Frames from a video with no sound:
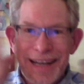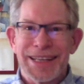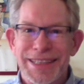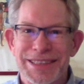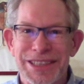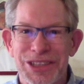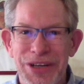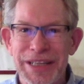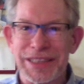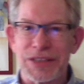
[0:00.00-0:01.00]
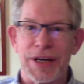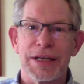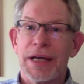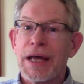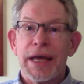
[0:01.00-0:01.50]
This is crazy,
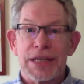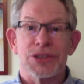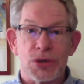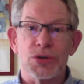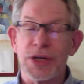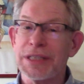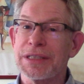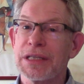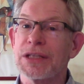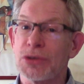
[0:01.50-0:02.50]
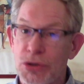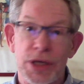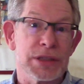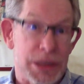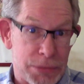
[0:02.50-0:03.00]
right? It's so crazy. It's so
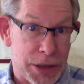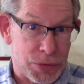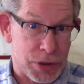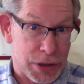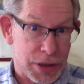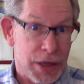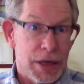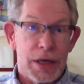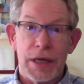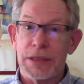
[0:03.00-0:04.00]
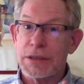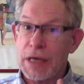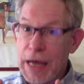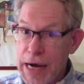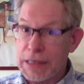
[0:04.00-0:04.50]
crazy it might work.
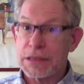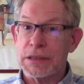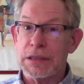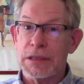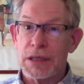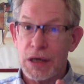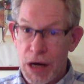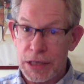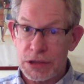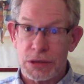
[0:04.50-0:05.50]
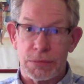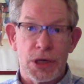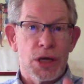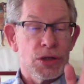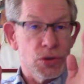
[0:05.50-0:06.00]
It's actually awesome.
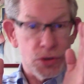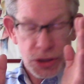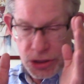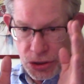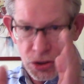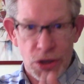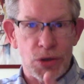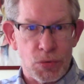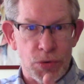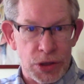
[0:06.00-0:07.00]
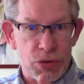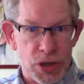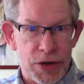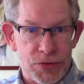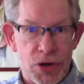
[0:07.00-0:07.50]
You just start where you
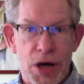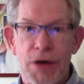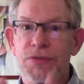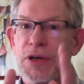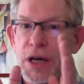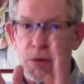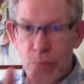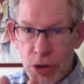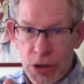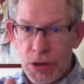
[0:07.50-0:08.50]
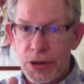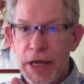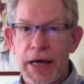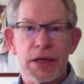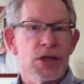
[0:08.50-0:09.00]
left off and work on
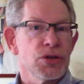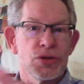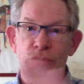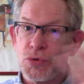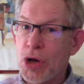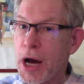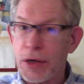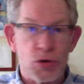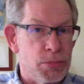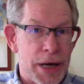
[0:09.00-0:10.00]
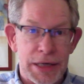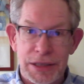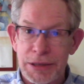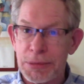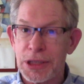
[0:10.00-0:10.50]
that. Do not go back
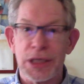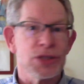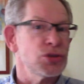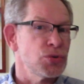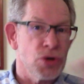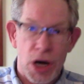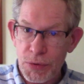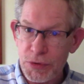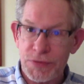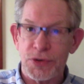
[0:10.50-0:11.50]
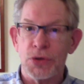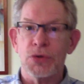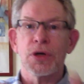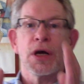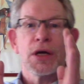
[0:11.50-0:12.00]
to the beginning. Do not
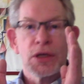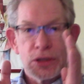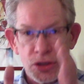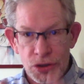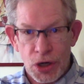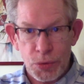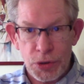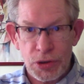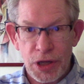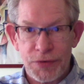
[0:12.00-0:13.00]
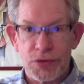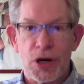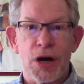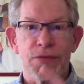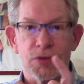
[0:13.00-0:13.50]
review. Start where you left
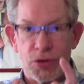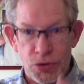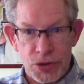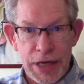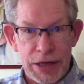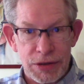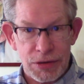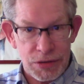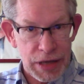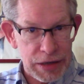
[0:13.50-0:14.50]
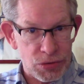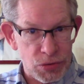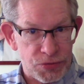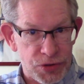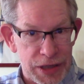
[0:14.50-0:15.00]
off. Learn that
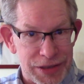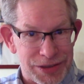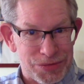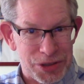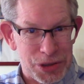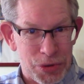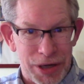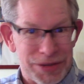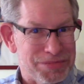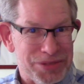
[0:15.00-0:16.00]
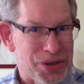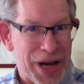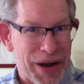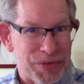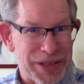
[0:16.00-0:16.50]
new phrase where you are,
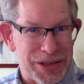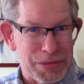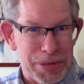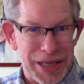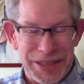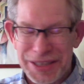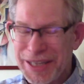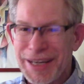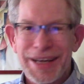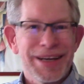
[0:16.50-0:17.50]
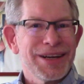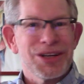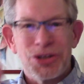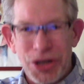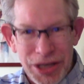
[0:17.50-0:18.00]
halfway down the page.
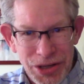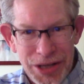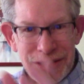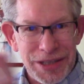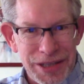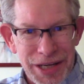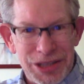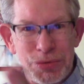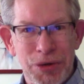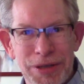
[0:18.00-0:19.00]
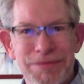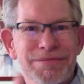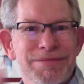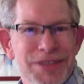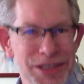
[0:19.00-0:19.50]
Hook it on to the next one.
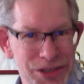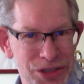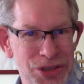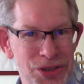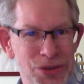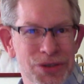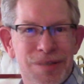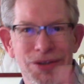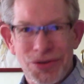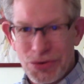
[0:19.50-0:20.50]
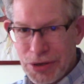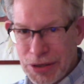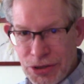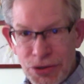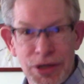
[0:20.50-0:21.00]
Continue
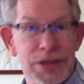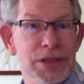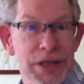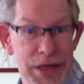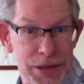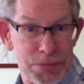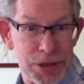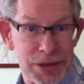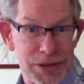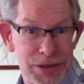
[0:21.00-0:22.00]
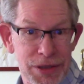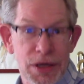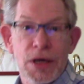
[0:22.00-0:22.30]
until you get to the end of the piece.